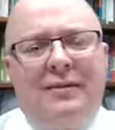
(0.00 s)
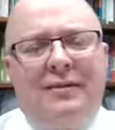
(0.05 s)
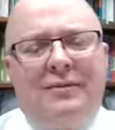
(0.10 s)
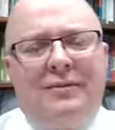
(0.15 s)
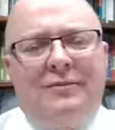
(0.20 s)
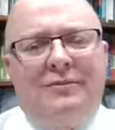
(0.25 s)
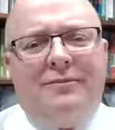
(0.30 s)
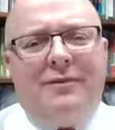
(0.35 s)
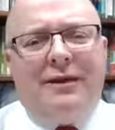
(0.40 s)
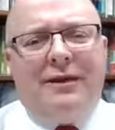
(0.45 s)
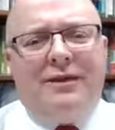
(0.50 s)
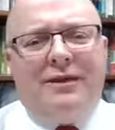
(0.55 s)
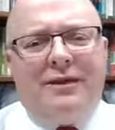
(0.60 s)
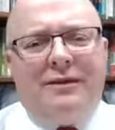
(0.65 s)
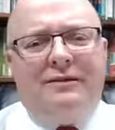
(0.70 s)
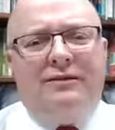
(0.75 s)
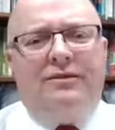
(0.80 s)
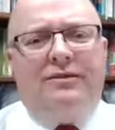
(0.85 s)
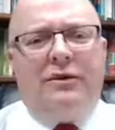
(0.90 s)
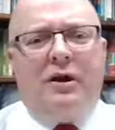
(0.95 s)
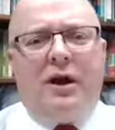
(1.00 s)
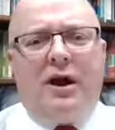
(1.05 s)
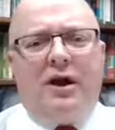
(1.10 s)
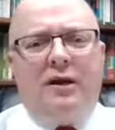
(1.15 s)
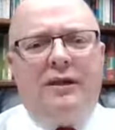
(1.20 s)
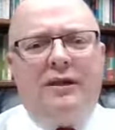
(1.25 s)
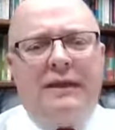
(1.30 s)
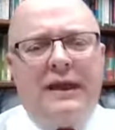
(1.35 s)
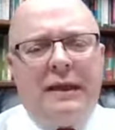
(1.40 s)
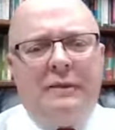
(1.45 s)
Well, this
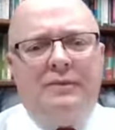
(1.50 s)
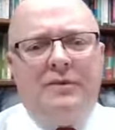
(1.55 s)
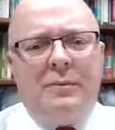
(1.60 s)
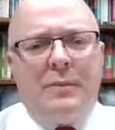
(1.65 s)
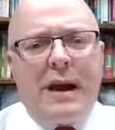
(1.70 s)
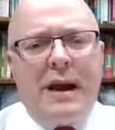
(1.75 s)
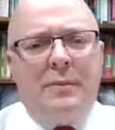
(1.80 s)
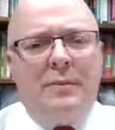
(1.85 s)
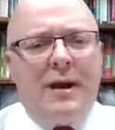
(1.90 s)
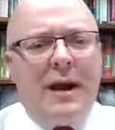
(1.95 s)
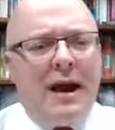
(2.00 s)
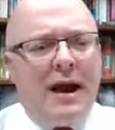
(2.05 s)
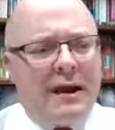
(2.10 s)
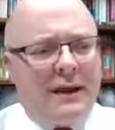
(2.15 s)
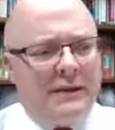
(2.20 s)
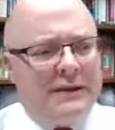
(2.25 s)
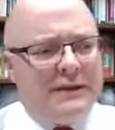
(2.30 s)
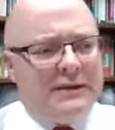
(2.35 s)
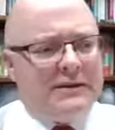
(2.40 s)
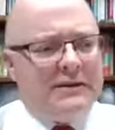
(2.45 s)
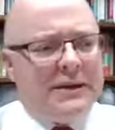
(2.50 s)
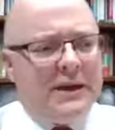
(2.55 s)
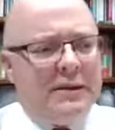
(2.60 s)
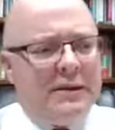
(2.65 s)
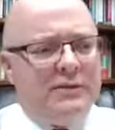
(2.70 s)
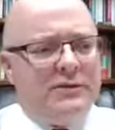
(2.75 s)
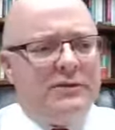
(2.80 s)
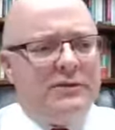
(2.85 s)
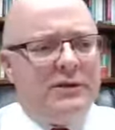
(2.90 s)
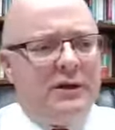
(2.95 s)
thought came to my mind as
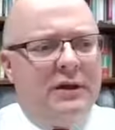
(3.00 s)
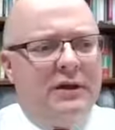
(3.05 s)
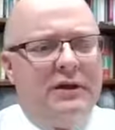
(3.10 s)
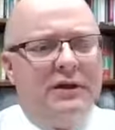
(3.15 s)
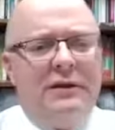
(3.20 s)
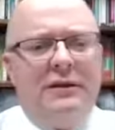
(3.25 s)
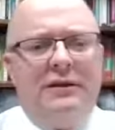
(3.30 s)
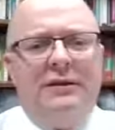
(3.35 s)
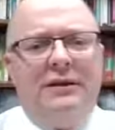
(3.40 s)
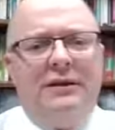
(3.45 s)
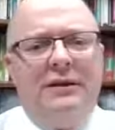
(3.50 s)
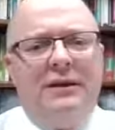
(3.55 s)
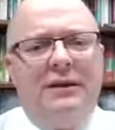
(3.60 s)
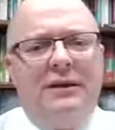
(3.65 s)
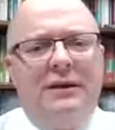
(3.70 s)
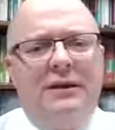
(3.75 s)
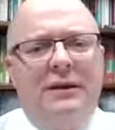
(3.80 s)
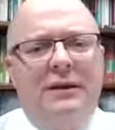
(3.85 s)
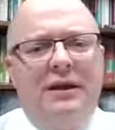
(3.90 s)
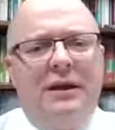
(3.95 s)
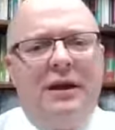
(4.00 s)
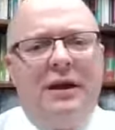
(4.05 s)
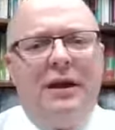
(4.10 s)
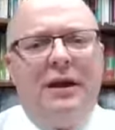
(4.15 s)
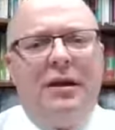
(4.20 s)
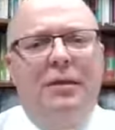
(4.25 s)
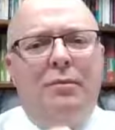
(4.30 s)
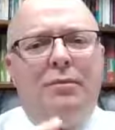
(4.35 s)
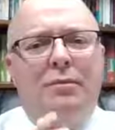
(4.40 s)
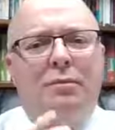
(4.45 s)
I was studying.
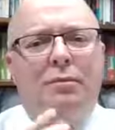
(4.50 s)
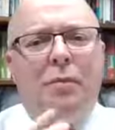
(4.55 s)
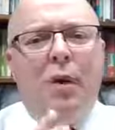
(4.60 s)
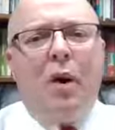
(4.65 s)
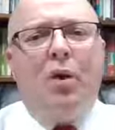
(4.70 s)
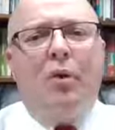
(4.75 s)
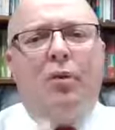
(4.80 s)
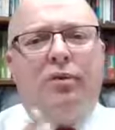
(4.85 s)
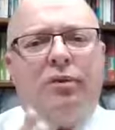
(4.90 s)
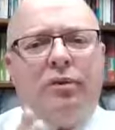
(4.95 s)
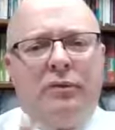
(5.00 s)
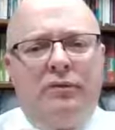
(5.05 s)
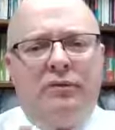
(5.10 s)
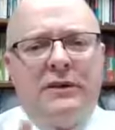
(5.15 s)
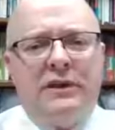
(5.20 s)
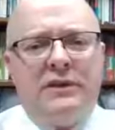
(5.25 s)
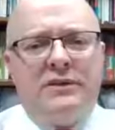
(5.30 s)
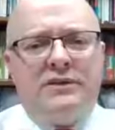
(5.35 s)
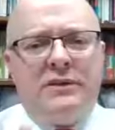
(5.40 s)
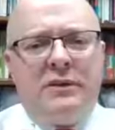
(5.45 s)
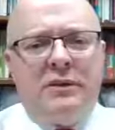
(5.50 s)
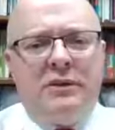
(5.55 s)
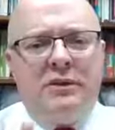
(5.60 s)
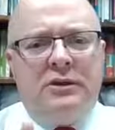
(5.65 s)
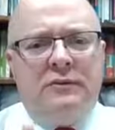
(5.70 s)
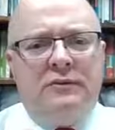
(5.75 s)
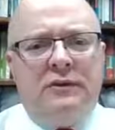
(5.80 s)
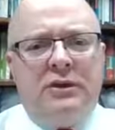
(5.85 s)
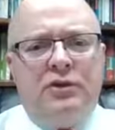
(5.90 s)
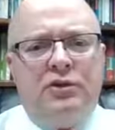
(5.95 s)
Both of these
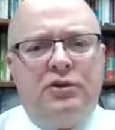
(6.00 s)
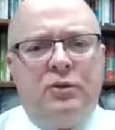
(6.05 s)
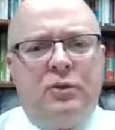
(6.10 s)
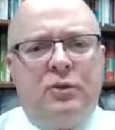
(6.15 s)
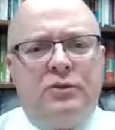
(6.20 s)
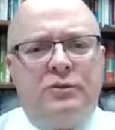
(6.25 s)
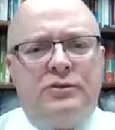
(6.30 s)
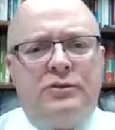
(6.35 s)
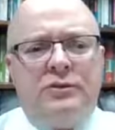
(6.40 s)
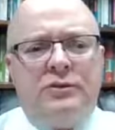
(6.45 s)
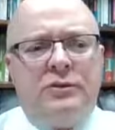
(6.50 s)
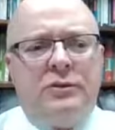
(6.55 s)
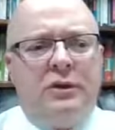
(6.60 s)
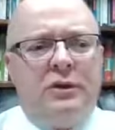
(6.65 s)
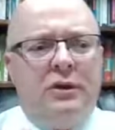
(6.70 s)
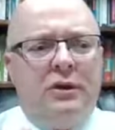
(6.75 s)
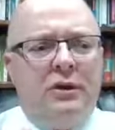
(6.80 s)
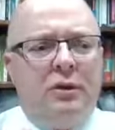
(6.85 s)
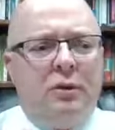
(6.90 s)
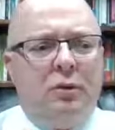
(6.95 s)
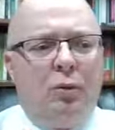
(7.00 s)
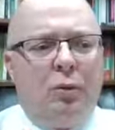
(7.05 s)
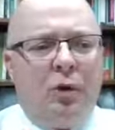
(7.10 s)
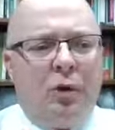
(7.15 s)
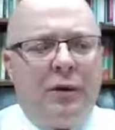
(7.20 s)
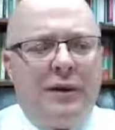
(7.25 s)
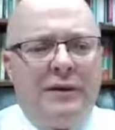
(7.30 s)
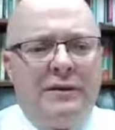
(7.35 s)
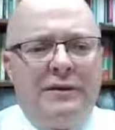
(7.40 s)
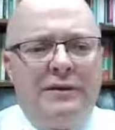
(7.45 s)
individuals
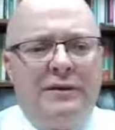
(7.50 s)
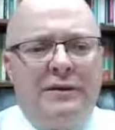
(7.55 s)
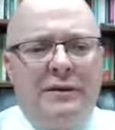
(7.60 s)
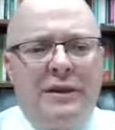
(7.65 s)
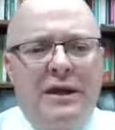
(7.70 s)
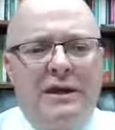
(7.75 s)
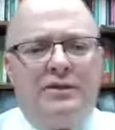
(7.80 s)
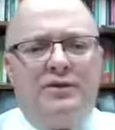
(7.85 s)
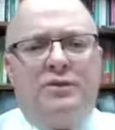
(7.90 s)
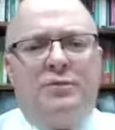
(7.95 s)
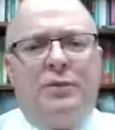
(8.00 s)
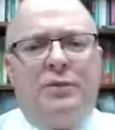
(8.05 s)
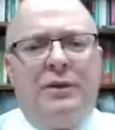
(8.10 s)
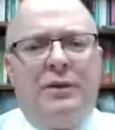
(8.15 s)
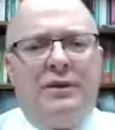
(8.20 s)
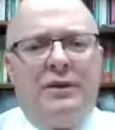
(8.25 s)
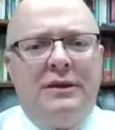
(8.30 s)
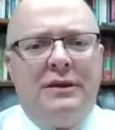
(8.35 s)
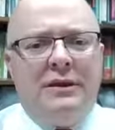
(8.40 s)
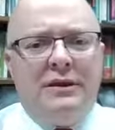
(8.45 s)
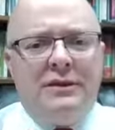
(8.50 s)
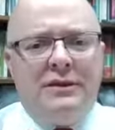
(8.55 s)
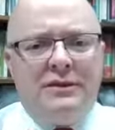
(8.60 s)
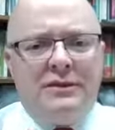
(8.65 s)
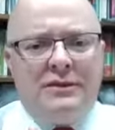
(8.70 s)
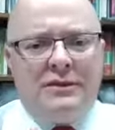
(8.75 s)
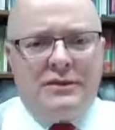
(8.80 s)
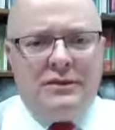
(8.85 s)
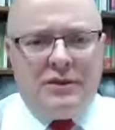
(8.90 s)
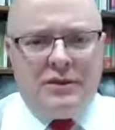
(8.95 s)
were in desperate
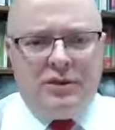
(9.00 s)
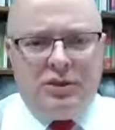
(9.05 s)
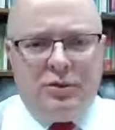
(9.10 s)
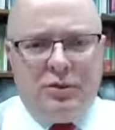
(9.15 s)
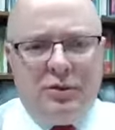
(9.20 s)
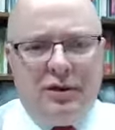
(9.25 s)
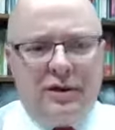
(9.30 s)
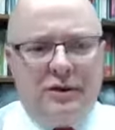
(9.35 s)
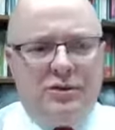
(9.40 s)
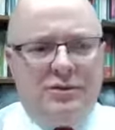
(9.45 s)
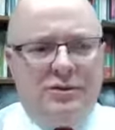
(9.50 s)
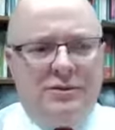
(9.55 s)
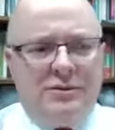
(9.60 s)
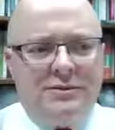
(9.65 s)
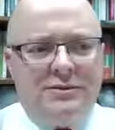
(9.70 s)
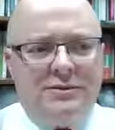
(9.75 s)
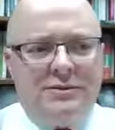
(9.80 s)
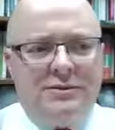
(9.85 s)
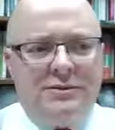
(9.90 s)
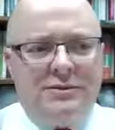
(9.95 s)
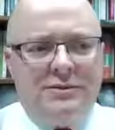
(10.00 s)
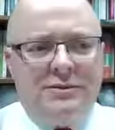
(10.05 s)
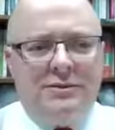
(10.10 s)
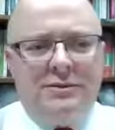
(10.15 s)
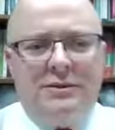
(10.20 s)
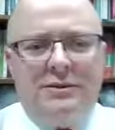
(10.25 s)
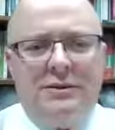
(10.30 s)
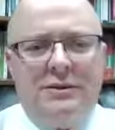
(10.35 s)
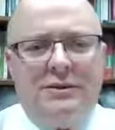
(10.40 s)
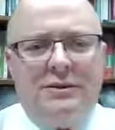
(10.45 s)
situations.
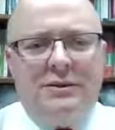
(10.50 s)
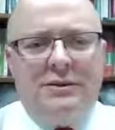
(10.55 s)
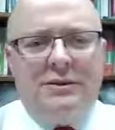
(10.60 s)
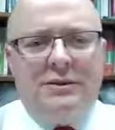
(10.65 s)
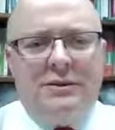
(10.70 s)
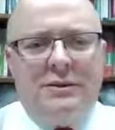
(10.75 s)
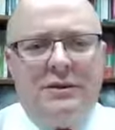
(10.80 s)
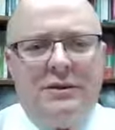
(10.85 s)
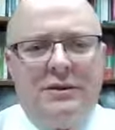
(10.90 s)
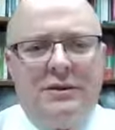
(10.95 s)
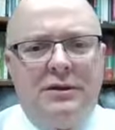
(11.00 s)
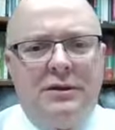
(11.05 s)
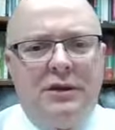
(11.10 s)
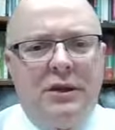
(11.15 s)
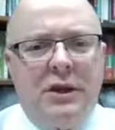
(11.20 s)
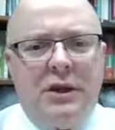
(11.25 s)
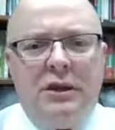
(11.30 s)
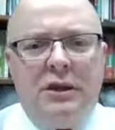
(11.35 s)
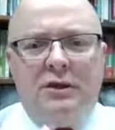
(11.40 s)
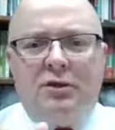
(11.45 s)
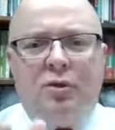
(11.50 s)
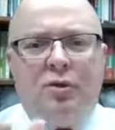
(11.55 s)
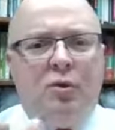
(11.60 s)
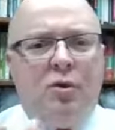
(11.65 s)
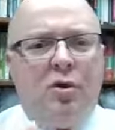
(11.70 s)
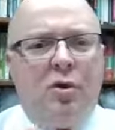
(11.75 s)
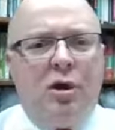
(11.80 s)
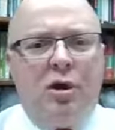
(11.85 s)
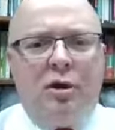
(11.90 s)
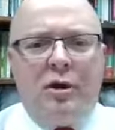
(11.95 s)
Neither
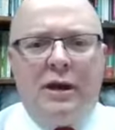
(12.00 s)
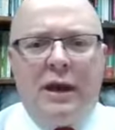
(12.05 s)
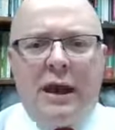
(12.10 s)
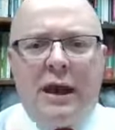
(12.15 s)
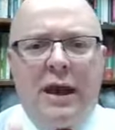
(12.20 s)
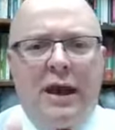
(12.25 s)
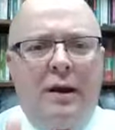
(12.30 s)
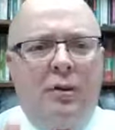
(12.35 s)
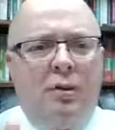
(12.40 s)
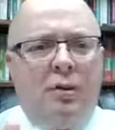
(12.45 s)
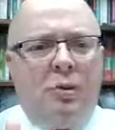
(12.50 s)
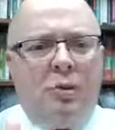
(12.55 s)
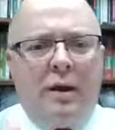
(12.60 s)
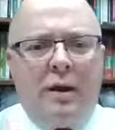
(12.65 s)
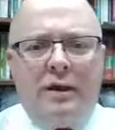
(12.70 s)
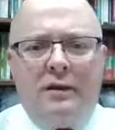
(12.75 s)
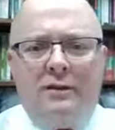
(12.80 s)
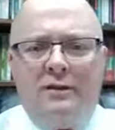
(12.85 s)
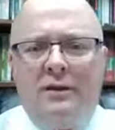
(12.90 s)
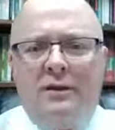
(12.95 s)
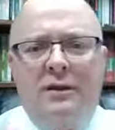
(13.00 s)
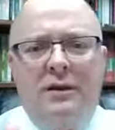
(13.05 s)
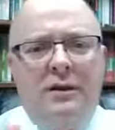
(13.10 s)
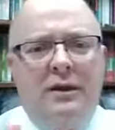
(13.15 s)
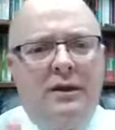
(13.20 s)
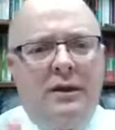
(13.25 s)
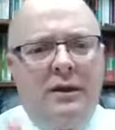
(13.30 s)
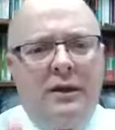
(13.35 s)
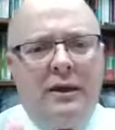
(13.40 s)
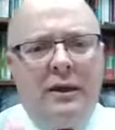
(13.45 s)
one outranked
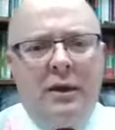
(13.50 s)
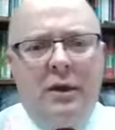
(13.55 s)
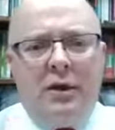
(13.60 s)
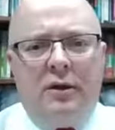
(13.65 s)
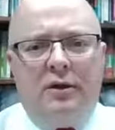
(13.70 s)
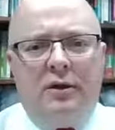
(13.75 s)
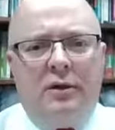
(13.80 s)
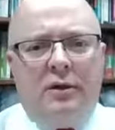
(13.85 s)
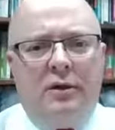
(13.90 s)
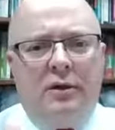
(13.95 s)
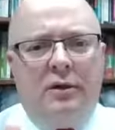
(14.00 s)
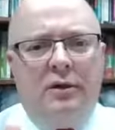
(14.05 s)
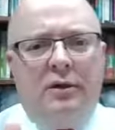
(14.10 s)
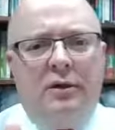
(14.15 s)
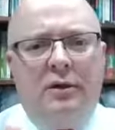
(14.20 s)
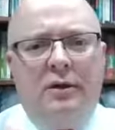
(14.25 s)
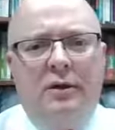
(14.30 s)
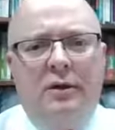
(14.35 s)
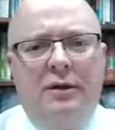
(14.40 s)
the other.